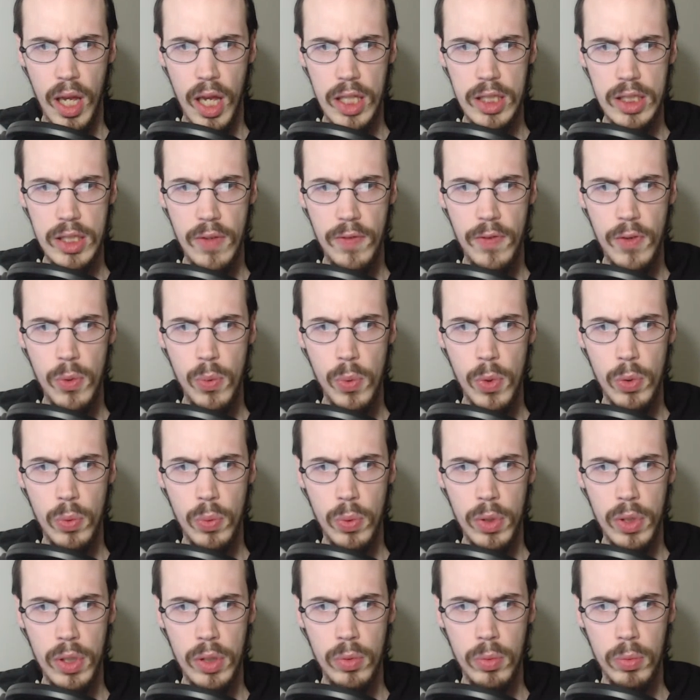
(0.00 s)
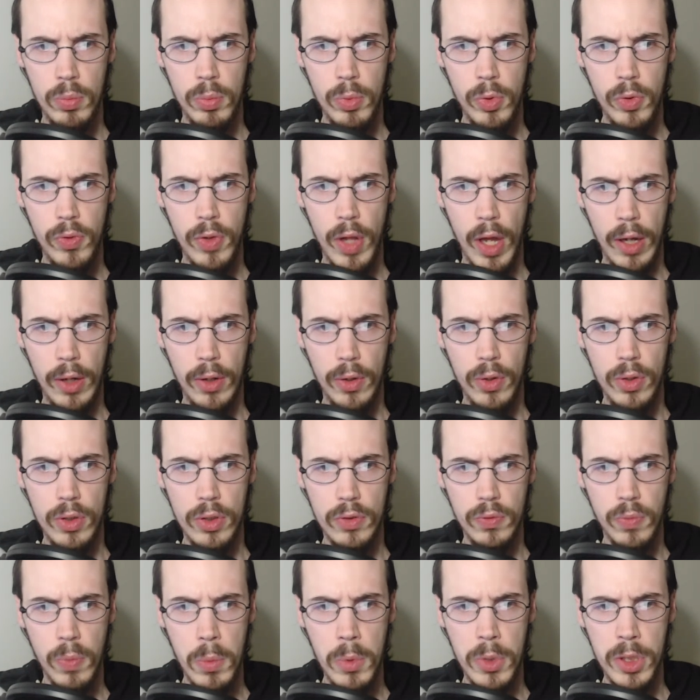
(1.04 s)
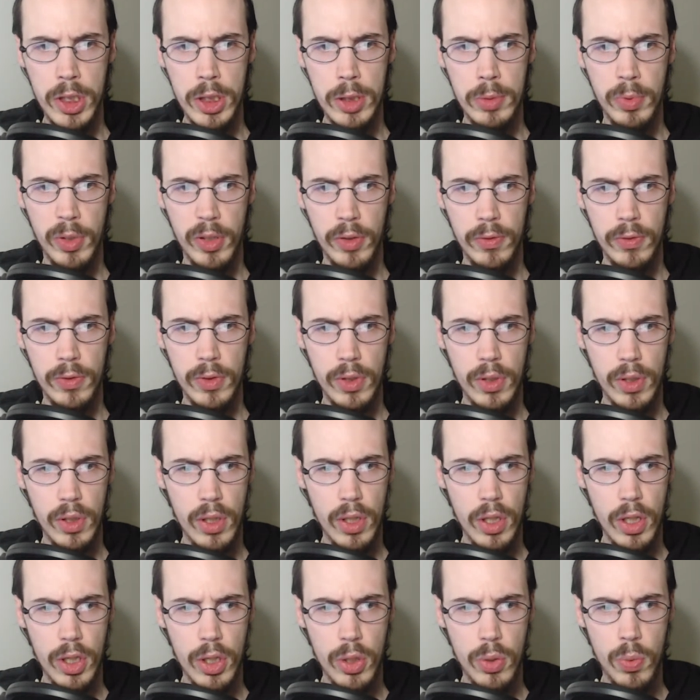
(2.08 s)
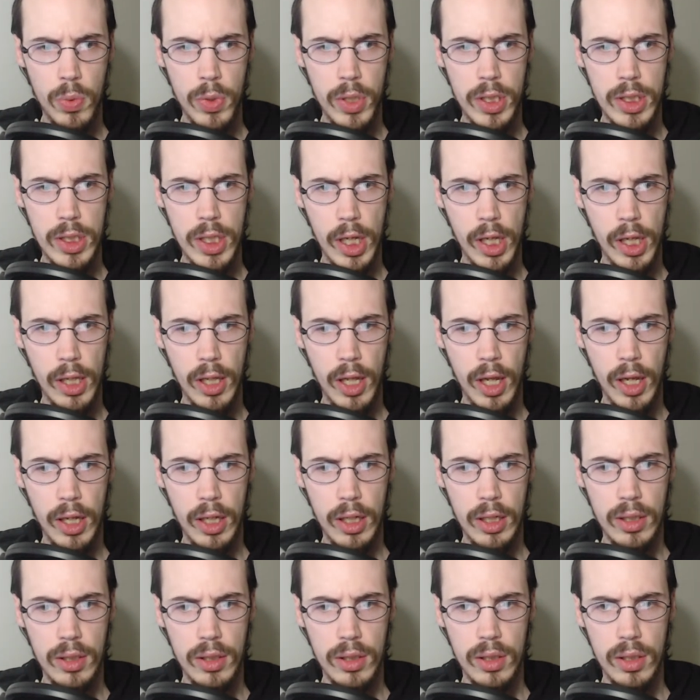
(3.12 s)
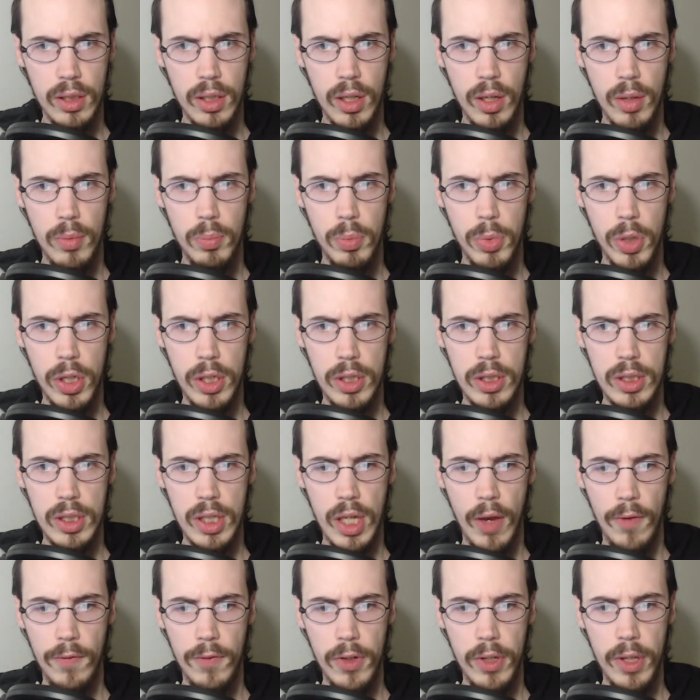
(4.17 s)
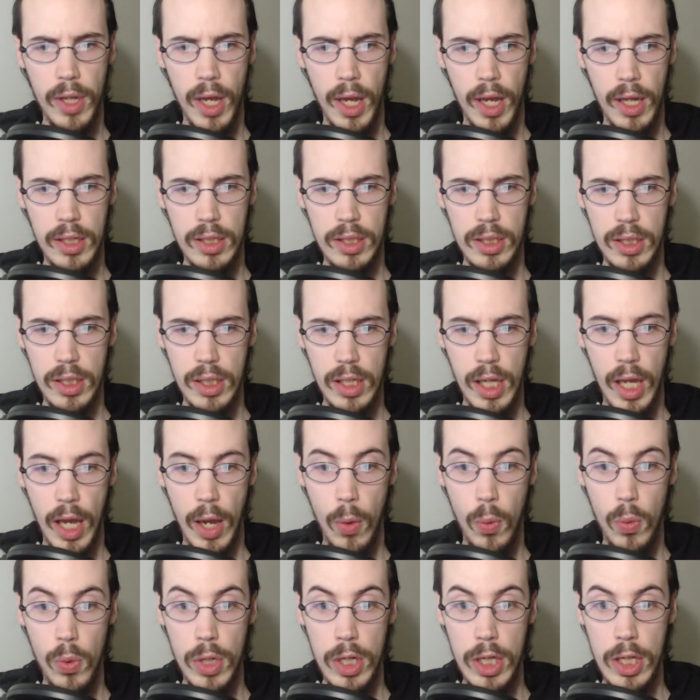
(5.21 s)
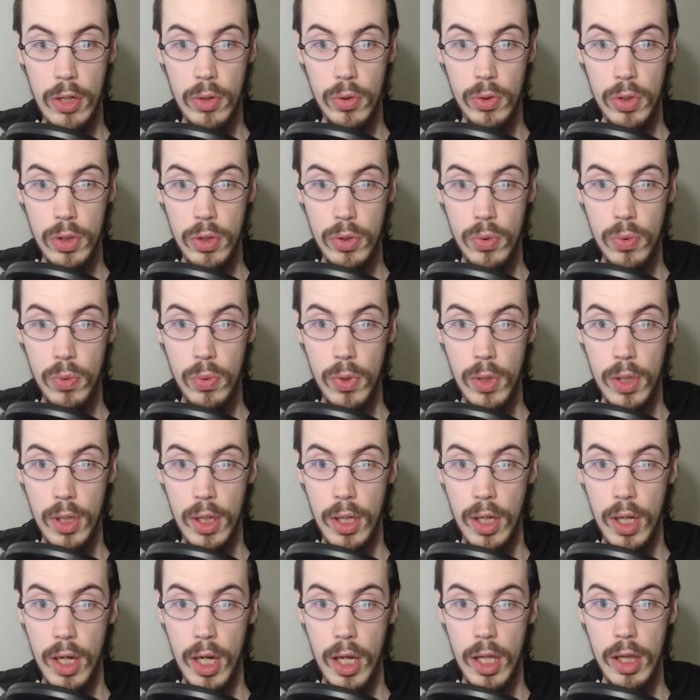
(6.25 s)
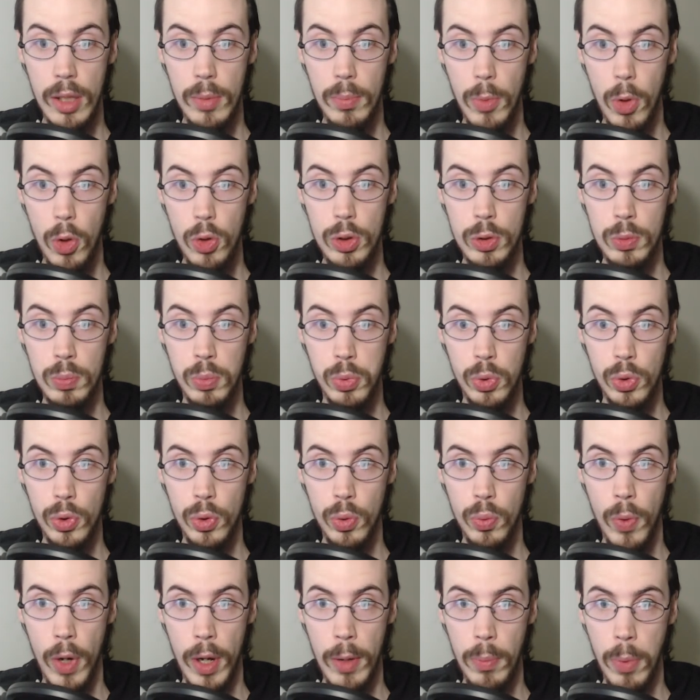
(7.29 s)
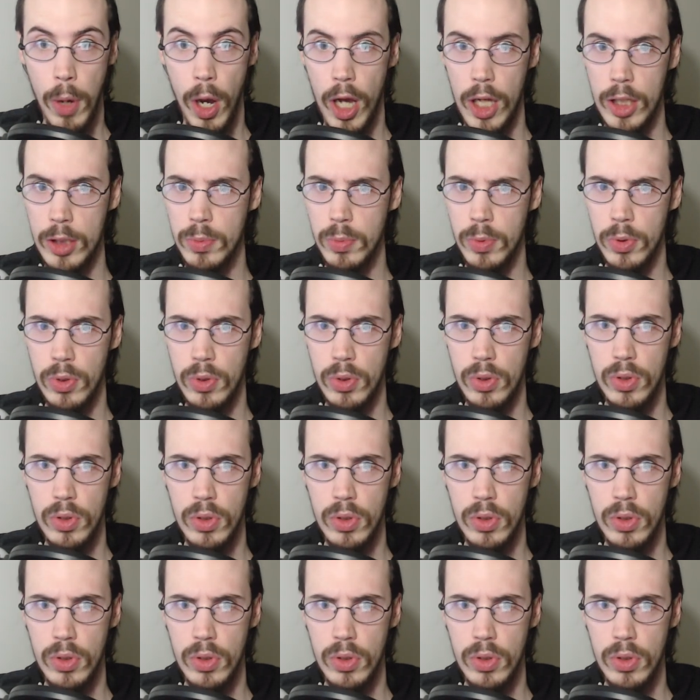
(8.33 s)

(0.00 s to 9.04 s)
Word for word: As if you would really remove that curse from Elizabeth. You really suck a lion. But after that, I will kill you in the most brutal way possible.